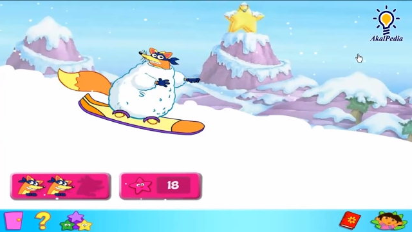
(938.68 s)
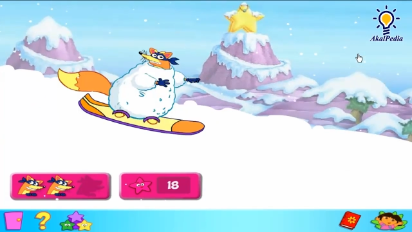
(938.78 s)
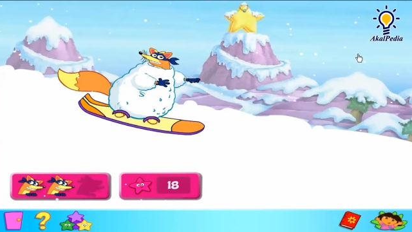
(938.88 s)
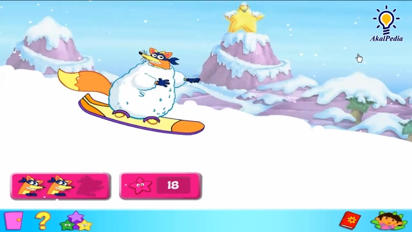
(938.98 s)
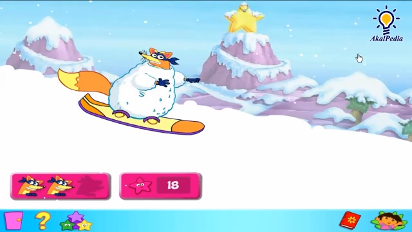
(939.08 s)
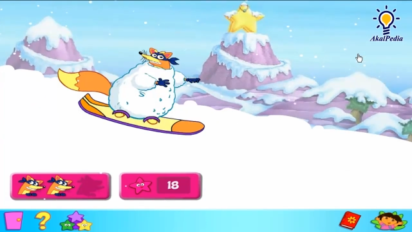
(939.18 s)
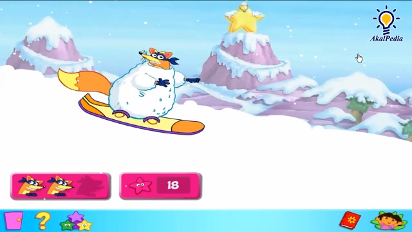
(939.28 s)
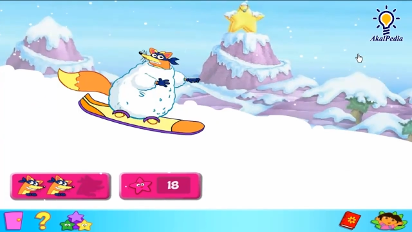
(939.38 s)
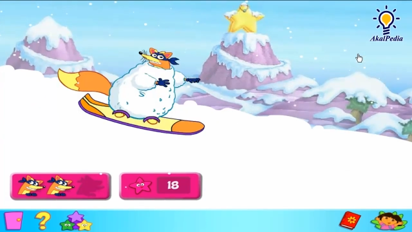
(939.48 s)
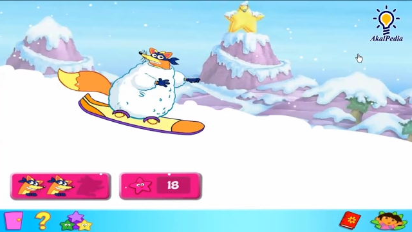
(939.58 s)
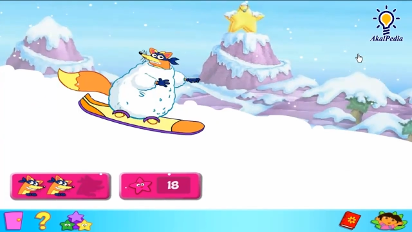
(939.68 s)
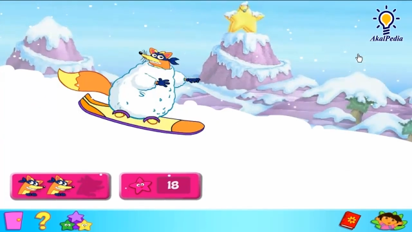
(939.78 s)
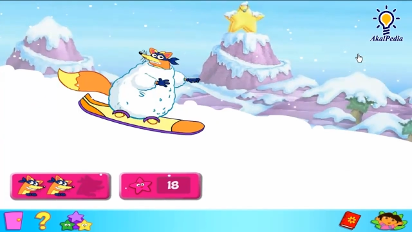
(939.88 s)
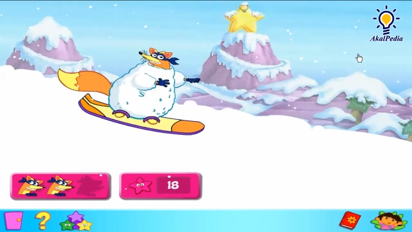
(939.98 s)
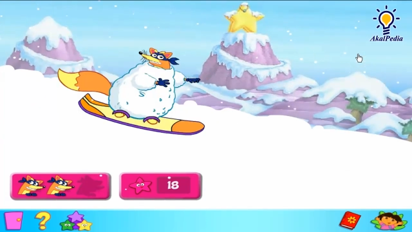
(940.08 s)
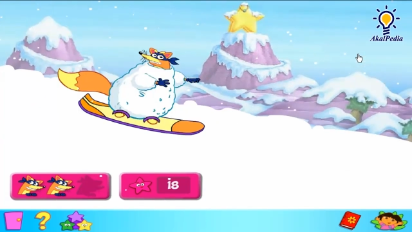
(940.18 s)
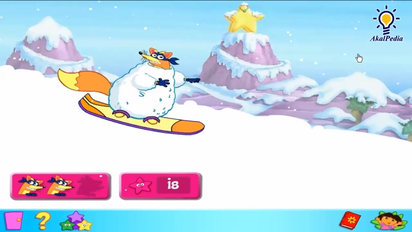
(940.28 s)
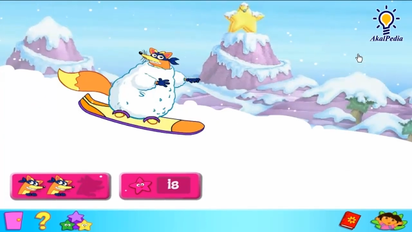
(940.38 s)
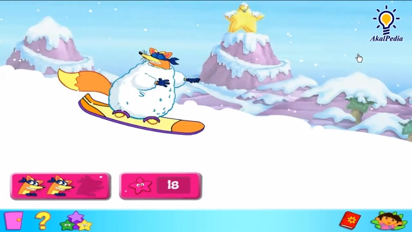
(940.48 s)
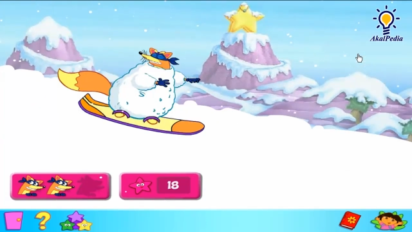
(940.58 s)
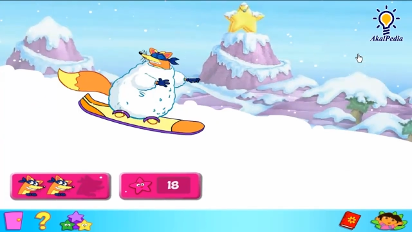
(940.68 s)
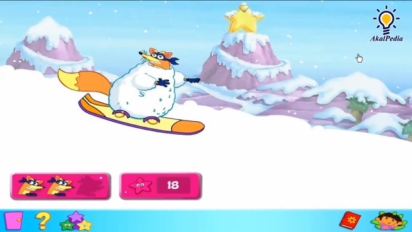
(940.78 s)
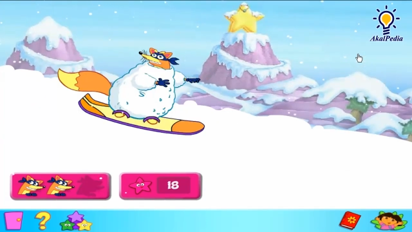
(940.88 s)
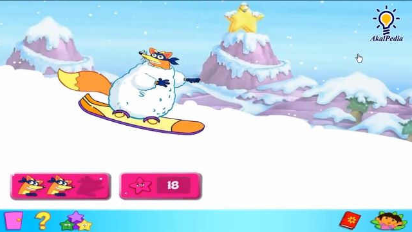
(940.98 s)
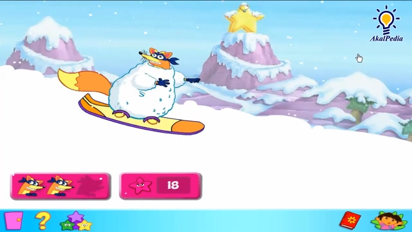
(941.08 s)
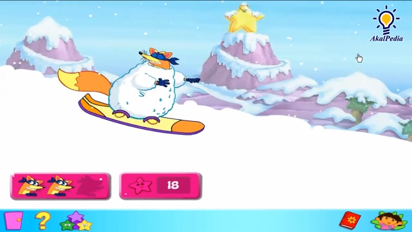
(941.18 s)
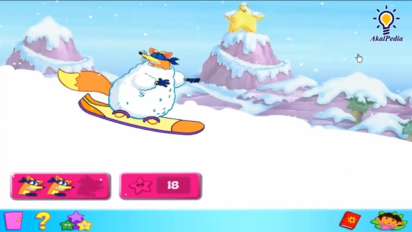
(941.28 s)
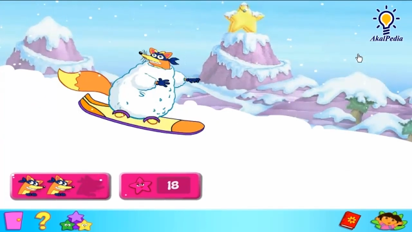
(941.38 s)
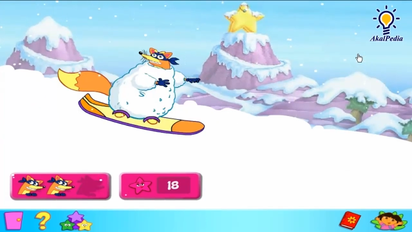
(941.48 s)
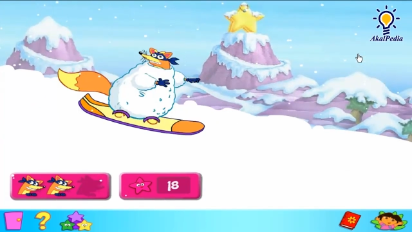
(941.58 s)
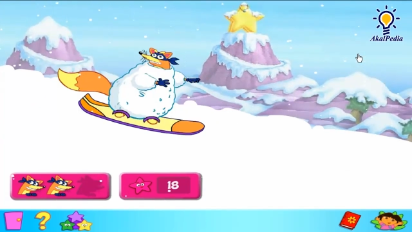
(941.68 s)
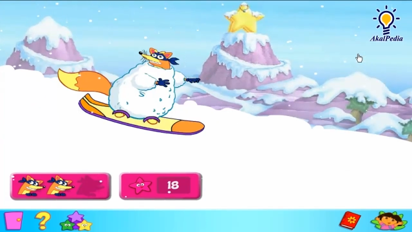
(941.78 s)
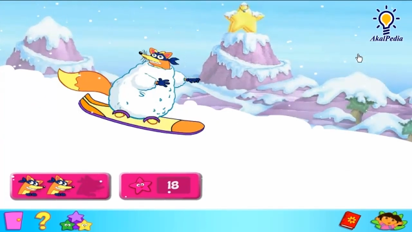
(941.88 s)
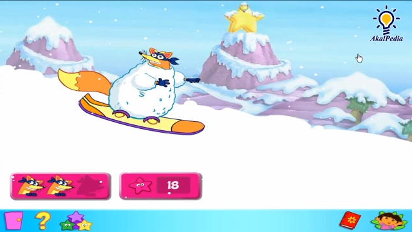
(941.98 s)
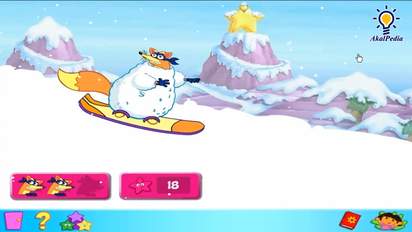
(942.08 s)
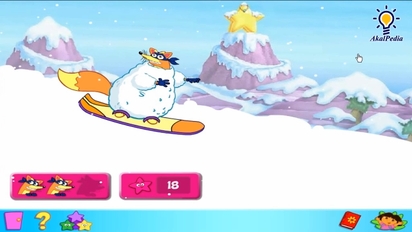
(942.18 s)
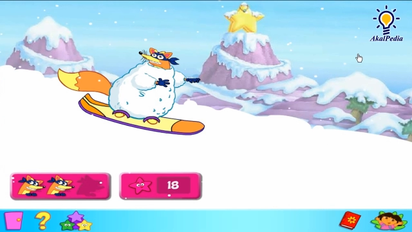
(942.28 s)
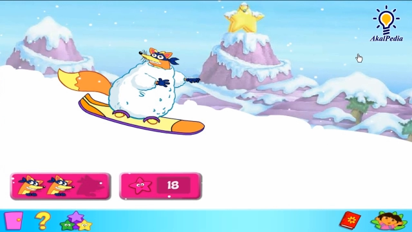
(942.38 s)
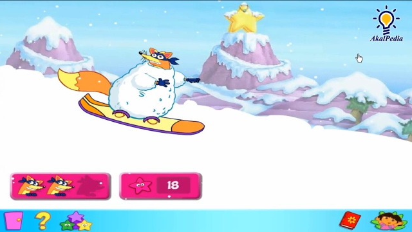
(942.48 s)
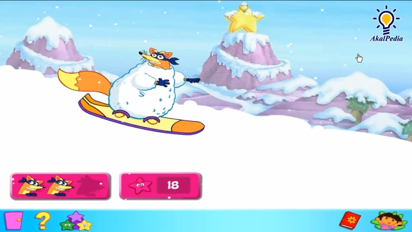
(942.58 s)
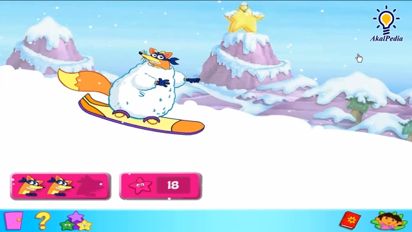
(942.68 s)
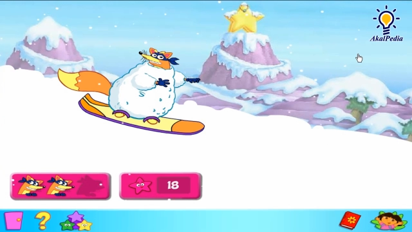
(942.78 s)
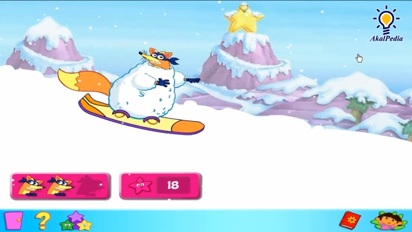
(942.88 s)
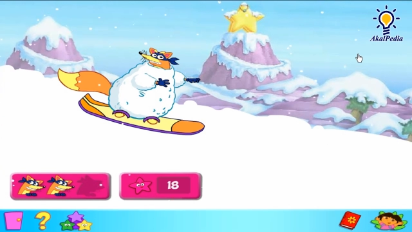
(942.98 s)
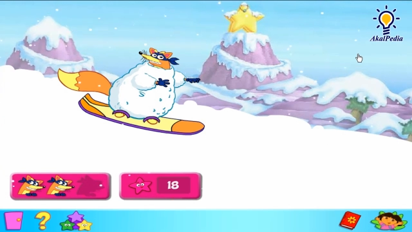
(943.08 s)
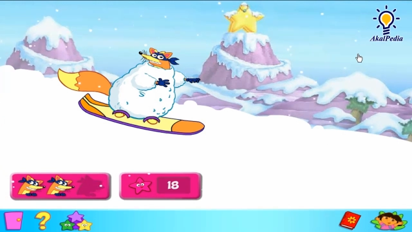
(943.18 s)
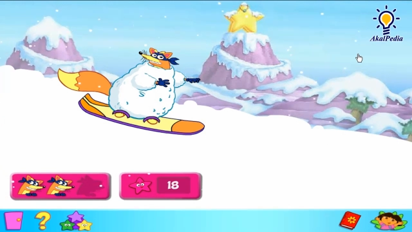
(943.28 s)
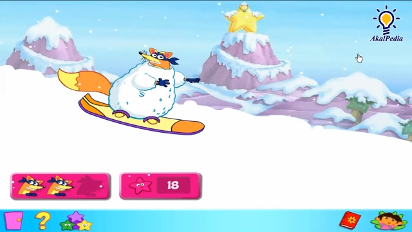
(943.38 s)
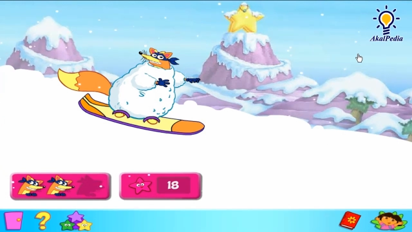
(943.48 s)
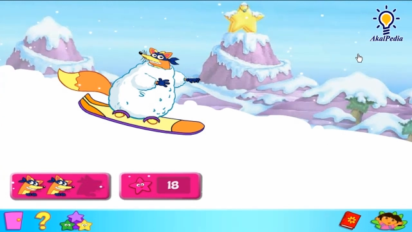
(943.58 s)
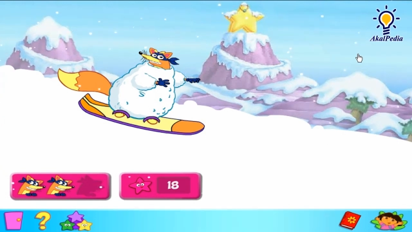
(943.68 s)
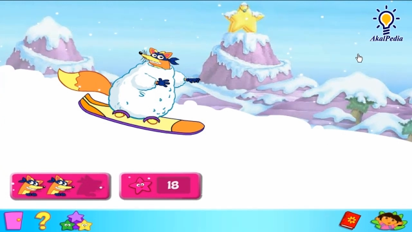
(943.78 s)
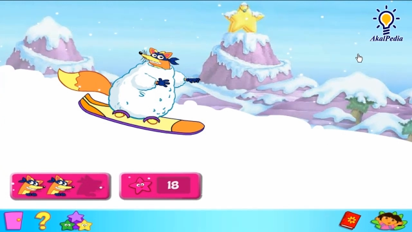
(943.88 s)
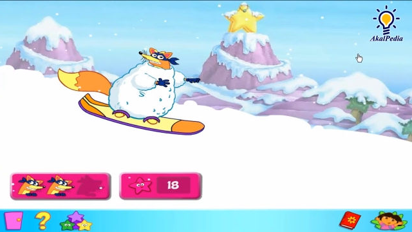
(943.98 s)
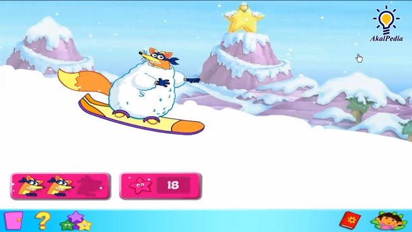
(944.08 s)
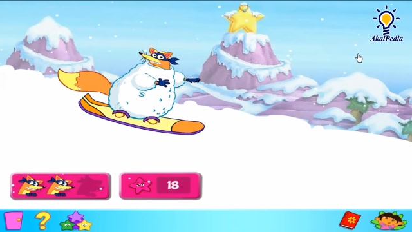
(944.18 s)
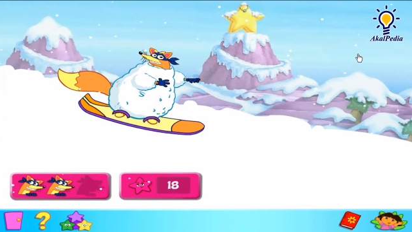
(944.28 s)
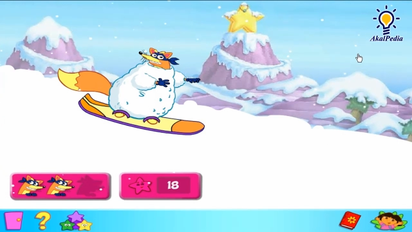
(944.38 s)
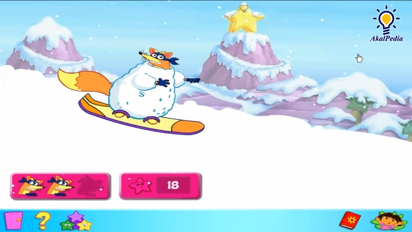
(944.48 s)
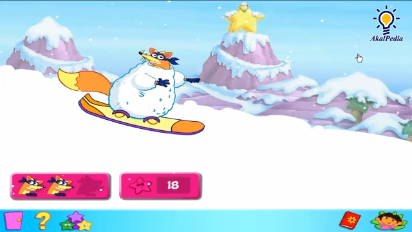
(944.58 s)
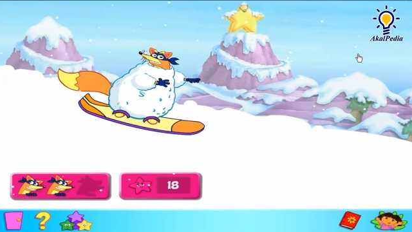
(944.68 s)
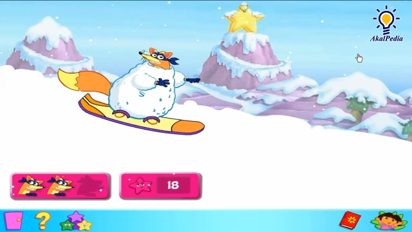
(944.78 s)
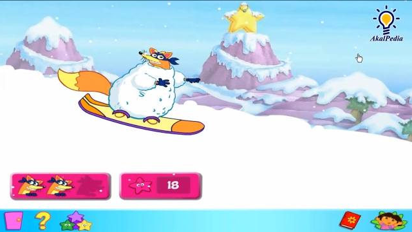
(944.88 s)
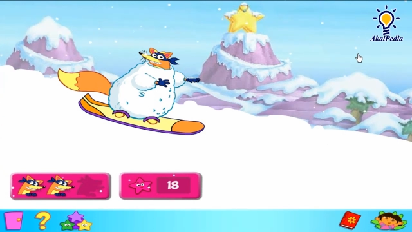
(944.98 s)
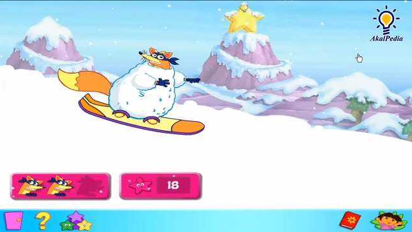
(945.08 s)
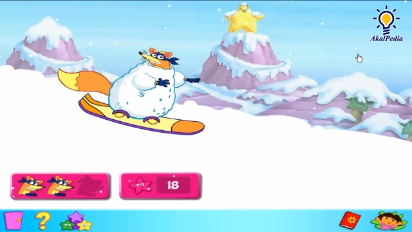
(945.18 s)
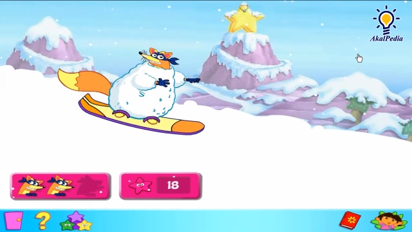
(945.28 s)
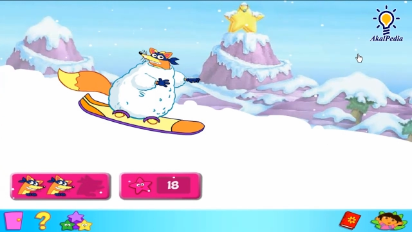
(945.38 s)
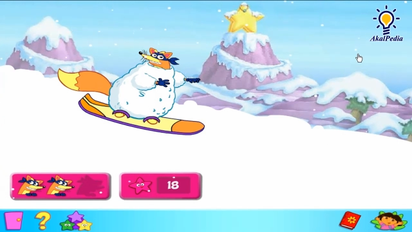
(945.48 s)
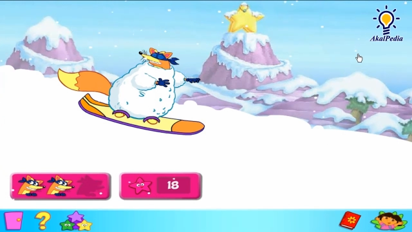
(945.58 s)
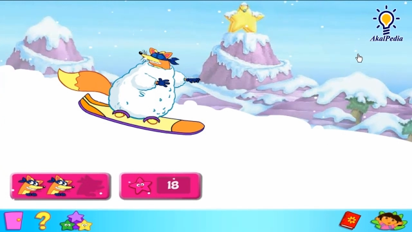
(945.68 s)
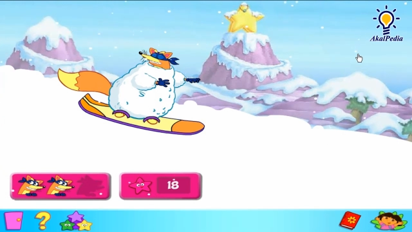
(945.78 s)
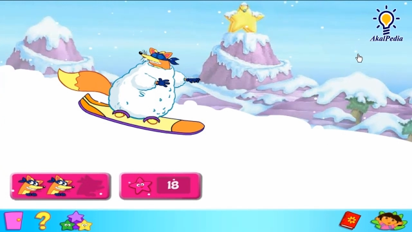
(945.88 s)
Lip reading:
[unreadable: no face in view]